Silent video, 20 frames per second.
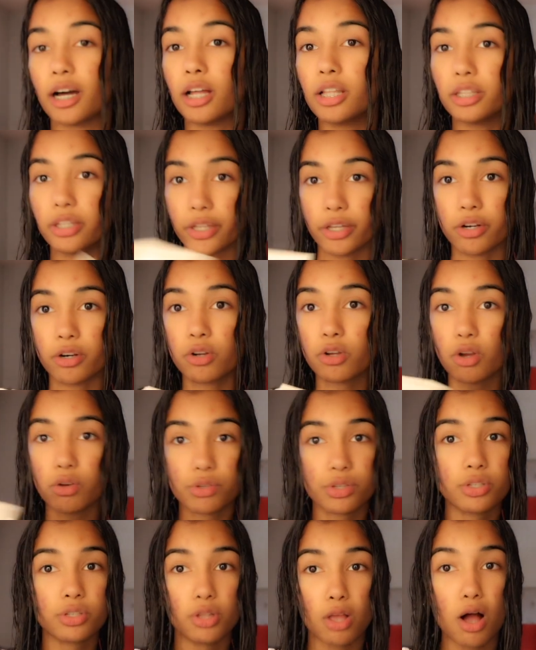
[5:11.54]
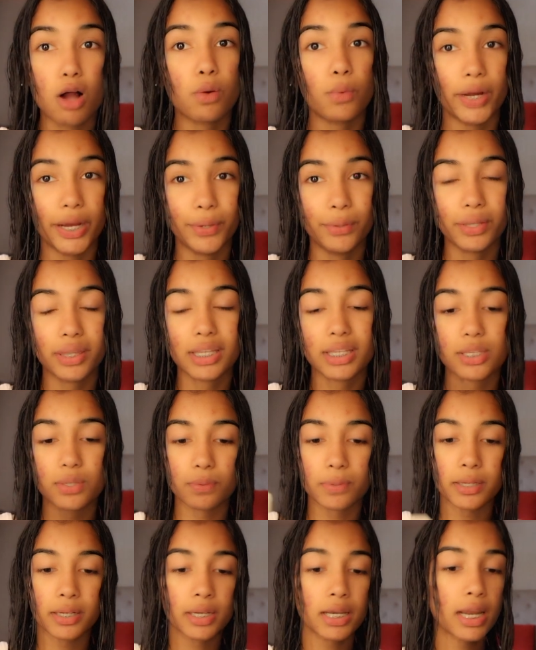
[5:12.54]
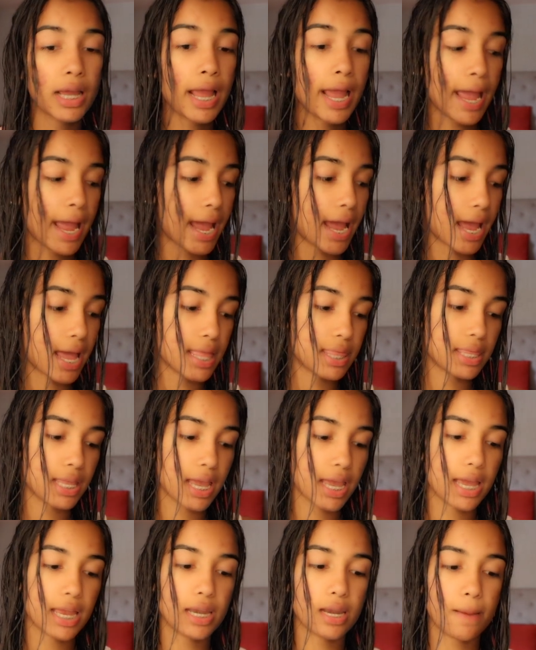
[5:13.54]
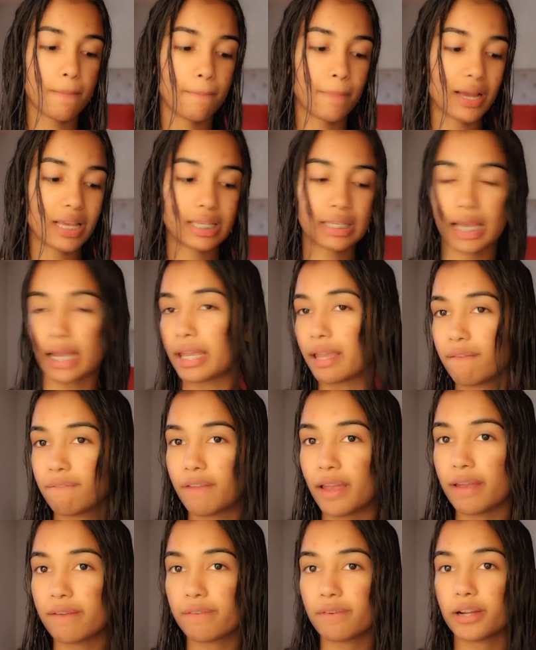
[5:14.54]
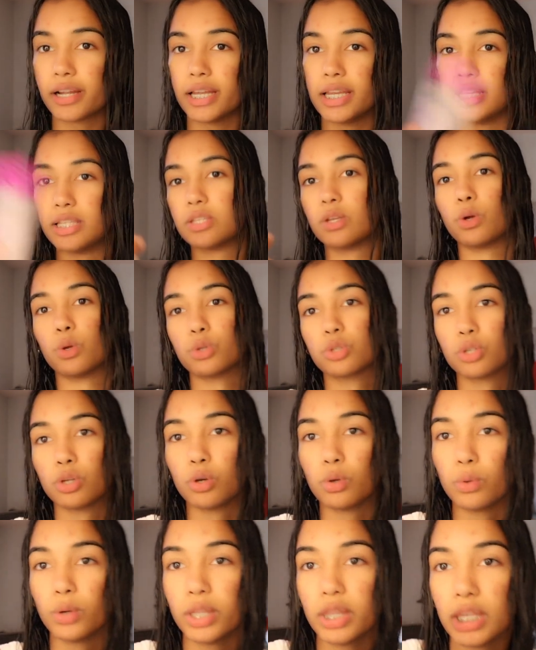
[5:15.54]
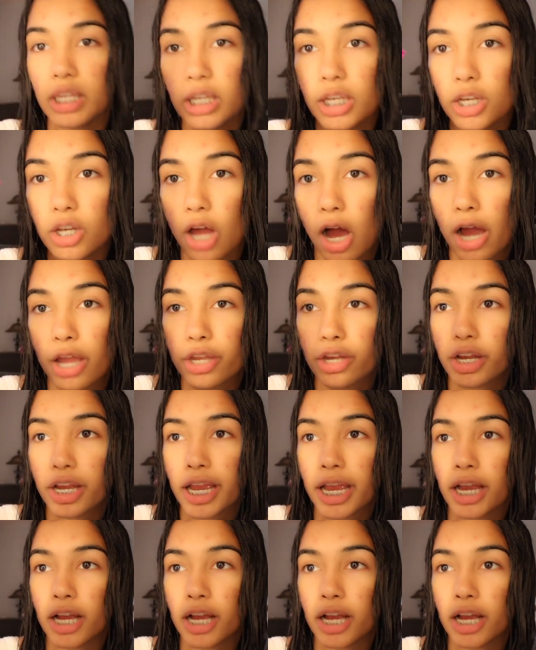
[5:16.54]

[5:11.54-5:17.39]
a little goes a long way with this one. And then my second favorite is also the Not Your